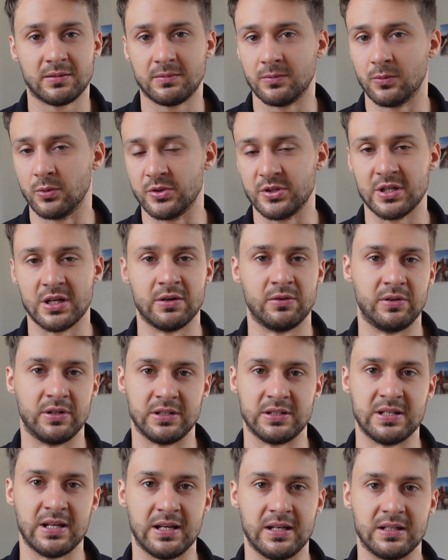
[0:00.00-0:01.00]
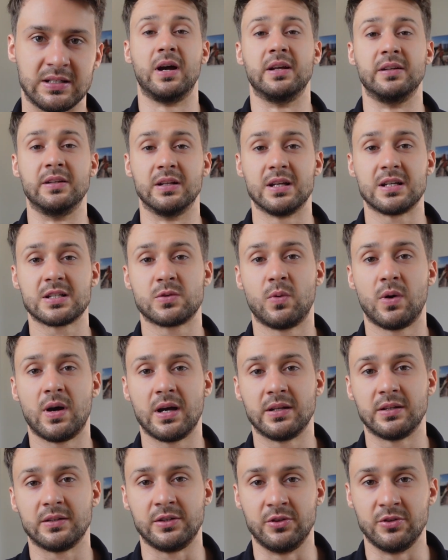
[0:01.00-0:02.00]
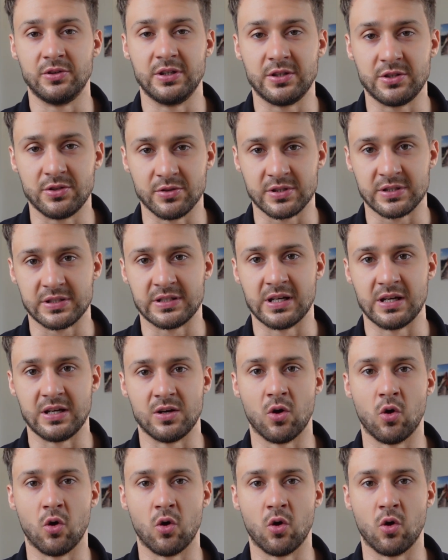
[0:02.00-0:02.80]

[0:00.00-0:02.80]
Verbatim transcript: whatever it takes all right the last one you need to stay